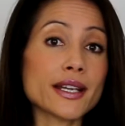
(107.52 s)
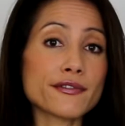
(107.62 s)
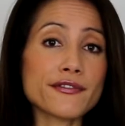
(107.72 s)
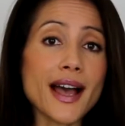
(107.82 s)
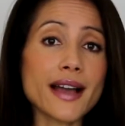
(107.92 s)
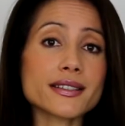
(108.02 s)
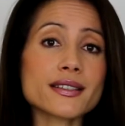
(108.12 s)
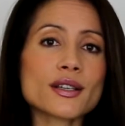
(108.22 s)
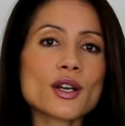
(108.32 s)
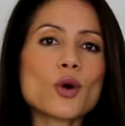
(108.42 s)
In fact,
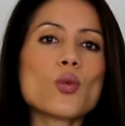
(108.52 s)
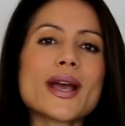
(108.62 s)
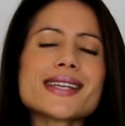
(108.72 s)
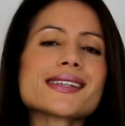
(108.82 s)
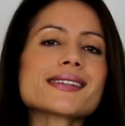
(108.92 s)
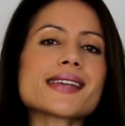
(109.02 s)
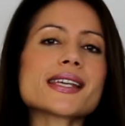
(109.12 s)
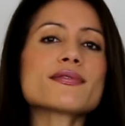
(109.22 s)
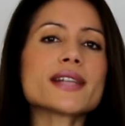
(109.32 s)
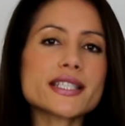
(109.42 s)
we
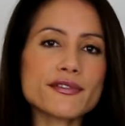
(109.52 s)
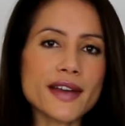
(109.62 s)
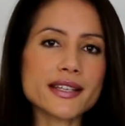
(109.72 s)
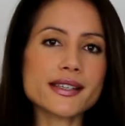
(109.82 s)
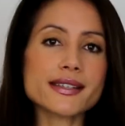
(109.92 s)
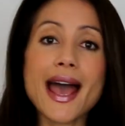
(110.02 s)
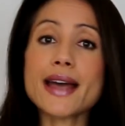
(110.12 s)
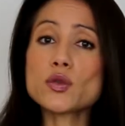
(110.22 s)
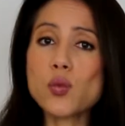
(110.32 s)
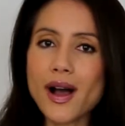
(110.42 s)
successfully defended
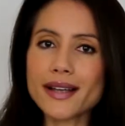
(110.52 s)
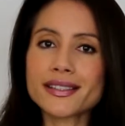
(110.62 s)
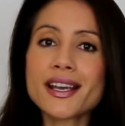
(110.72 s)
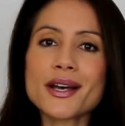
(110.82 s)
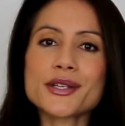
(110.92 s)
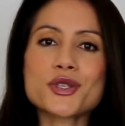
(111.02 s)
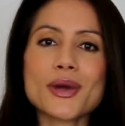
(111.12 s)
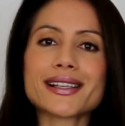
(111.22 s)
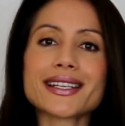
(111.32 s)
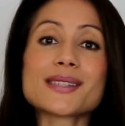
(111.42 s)
and won
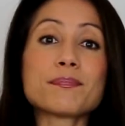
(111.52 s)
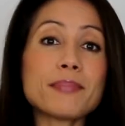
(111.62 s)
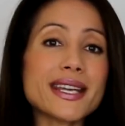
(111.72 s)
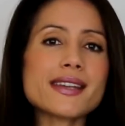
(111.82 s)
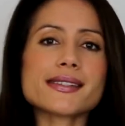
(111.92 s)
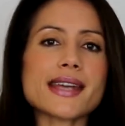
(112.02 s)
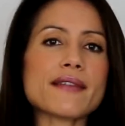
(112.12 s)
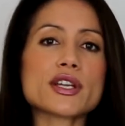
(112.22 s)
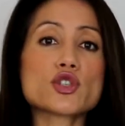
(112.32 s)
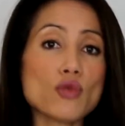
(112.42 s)
Australia's biggest
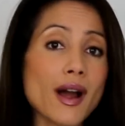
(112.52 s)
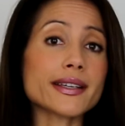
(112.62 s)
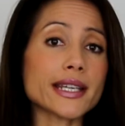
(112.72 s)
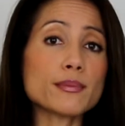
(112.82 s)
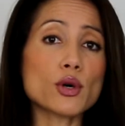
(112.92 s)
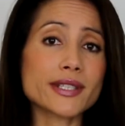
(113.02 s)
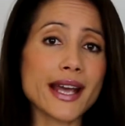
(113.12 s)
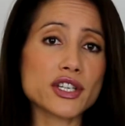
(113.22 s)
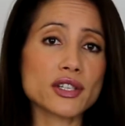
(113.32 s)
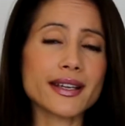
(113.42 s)
ever drug
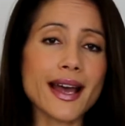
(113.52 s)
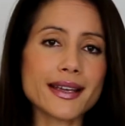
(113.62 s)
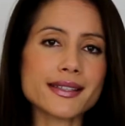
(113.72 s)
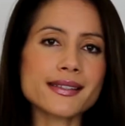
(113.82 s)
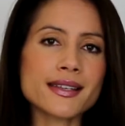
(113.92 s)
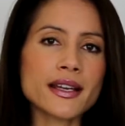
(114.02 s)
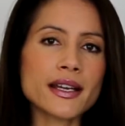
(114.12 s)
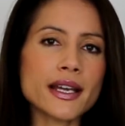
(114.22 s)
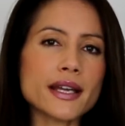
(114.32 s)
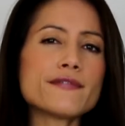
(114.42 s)
importation case
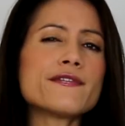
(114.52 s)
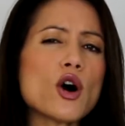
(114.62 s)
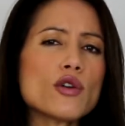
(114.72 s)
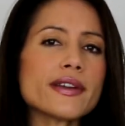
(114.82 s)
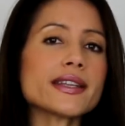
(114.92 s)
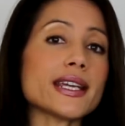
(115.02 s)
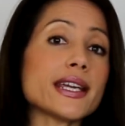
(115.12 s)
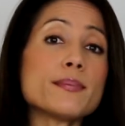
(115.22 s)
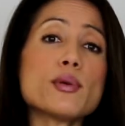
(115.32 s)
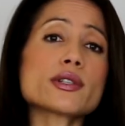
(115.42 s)
involving
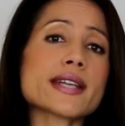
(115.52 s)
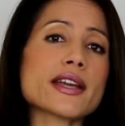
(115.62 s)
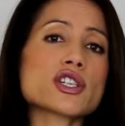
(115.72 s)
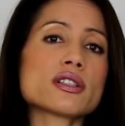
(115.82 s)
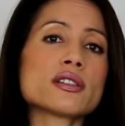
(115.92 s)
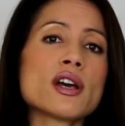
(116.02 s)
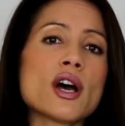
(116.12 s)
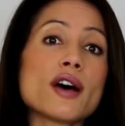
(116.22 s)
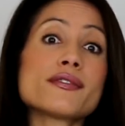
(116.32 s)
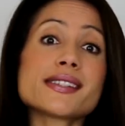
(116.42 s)
the importation
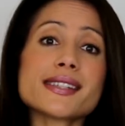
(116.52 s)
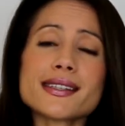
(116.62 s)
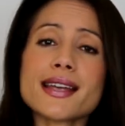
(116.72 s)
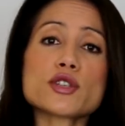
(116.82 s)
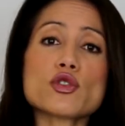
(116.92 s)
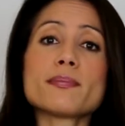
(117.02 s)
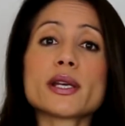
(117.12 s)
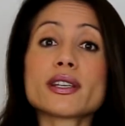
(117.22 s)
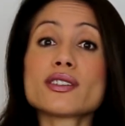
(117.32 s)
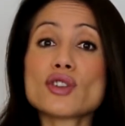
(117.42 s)
of $600
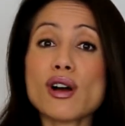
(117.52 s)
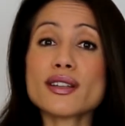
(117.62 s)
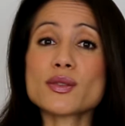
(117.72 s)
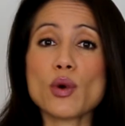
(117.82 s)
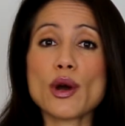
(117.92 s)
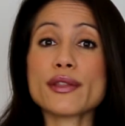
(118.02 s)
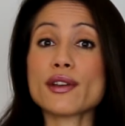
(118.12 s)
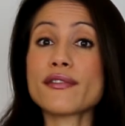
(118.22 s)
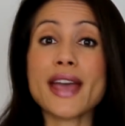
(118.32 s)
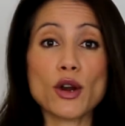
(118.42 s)
million worth
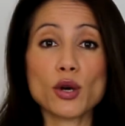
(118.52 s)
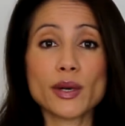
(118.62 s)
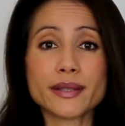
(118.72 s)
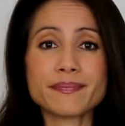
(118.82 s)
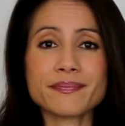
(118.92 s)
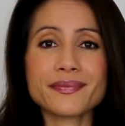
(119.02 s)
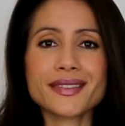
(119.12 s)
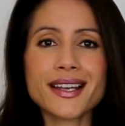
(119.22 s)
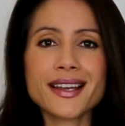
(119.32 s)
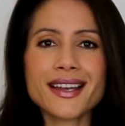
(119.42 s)
of heroin.
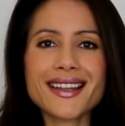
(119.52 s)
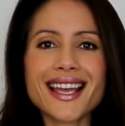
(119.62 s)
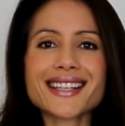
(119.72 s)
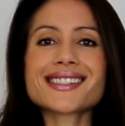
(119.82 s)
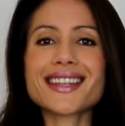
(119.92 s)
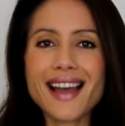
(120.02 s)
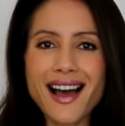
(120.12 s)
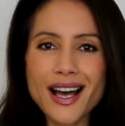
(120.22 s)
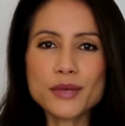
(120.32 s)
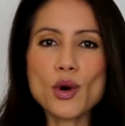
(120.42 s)
Thanks to the
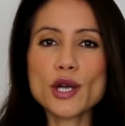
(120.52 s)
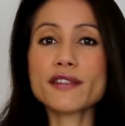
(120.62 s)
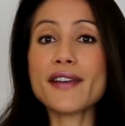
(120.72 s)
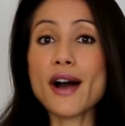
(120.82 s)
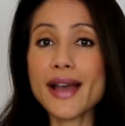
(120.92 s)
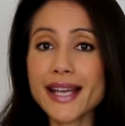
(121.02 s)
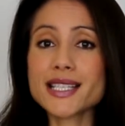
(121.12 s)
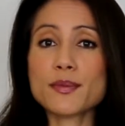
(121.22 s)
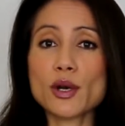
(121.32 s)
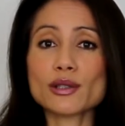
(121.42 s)
hard work of our
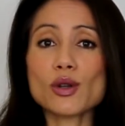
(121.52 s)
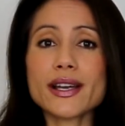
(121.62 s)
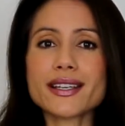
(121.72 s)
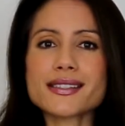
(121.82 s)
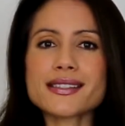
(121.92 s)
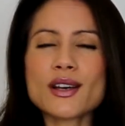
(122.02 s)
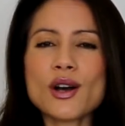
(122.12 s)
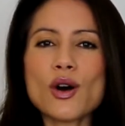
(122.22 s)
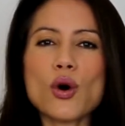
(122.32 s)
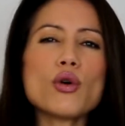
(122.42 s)
expert lawyers,
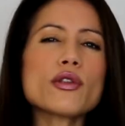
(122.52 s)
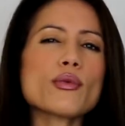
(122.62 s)
all